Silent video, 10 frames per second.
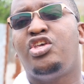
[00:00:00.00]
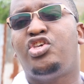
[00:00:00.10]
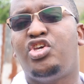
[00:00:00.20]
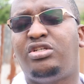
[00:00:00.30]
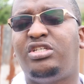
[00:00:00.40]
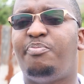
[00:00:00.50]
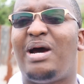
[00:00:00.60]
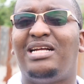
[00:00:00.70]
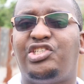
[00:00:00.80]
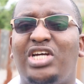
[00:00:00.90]
YouTube
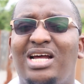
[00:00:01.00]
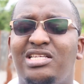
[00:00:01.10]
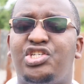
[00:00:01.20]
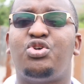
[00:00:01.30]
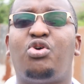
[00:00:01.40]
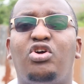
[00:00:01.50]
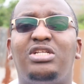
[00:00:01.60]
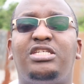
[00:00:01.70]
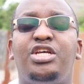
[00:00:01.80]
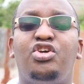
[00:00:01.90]
a chance to
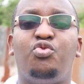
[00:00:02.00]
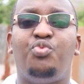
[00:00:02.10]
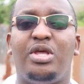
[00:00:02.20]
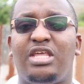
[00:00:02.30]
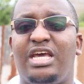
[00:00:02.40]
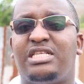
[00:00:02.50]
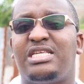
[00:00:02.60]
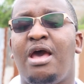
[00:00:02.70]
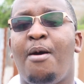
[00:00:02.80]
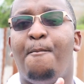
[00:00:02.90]
continue with its
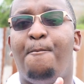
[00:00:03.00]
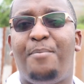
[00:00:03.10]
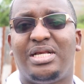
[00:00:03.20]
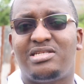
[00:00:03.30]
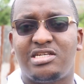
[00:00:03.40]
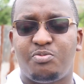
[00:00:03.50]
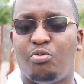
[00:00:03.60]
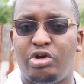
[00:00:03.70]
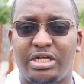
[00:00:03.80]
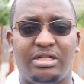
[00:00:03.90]
business
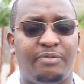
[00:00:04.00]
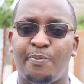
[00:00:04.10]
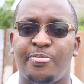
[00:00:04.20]
model.